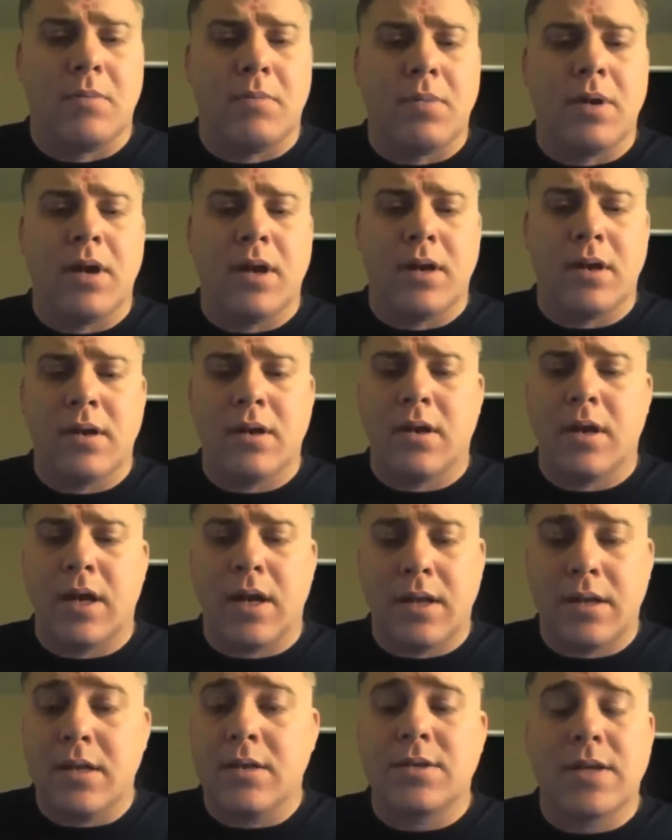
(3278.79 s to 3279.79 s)

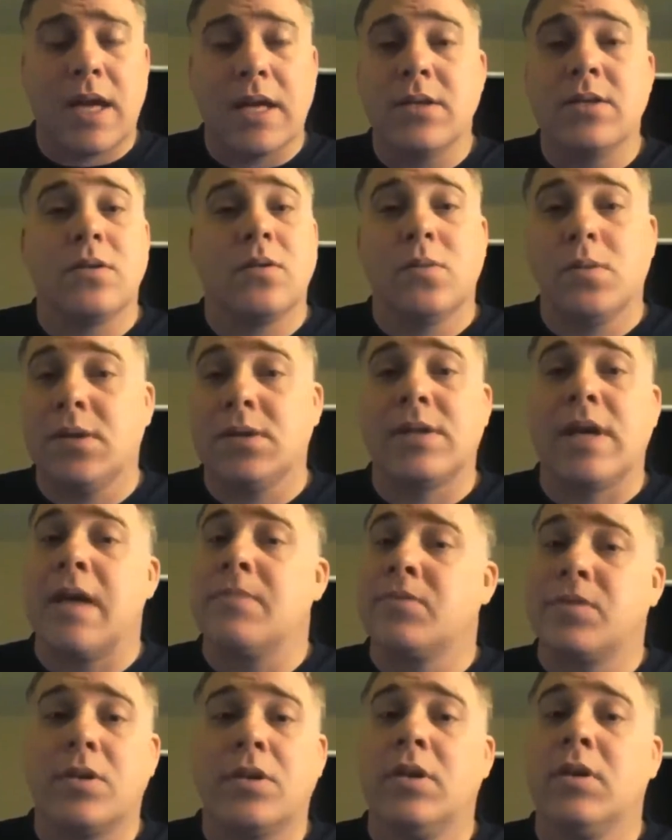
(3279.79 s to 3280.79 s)
But this angel was
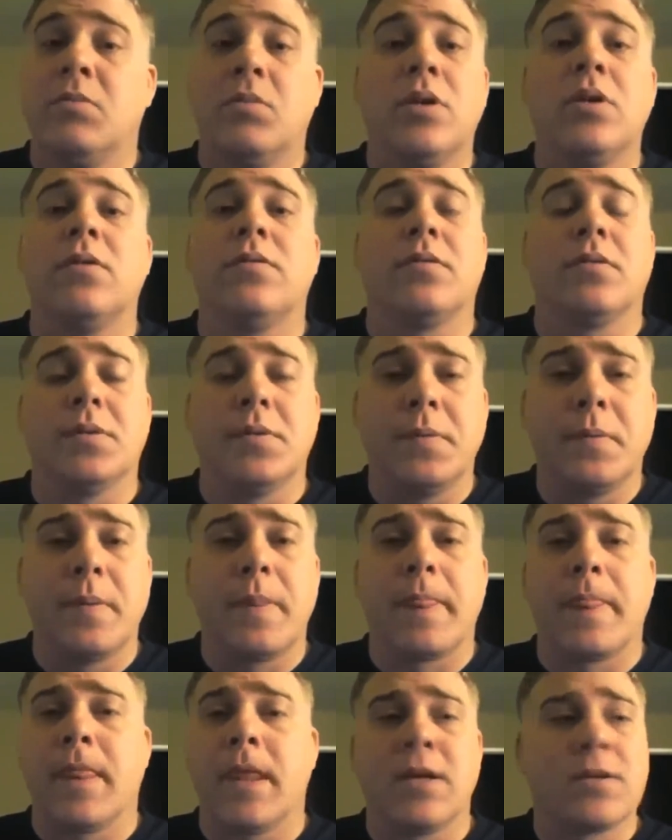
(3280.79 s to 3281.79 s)
absolutely beautiful.
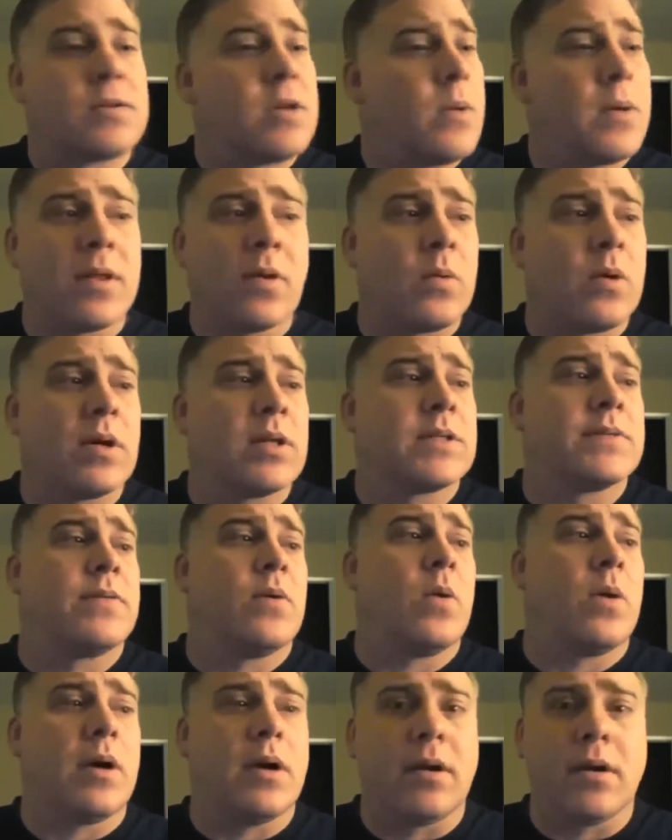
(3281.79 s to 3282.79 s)
There's no other words
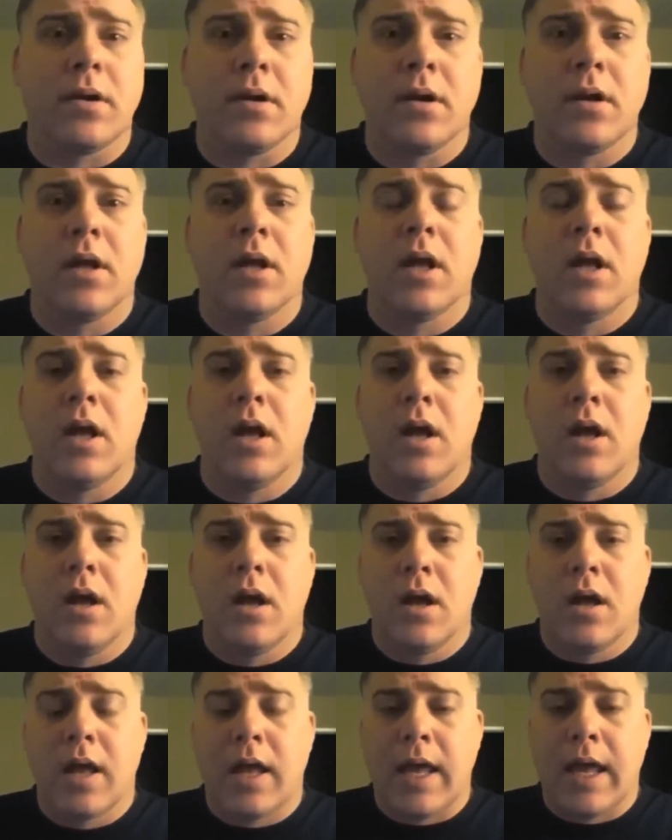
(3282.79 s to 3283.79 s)
for it.
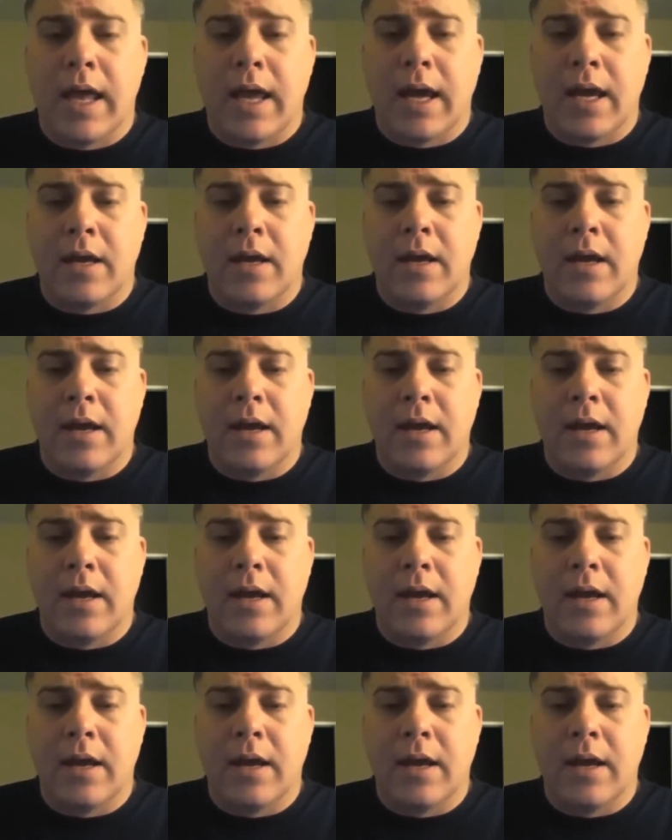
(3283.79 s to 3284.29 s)
And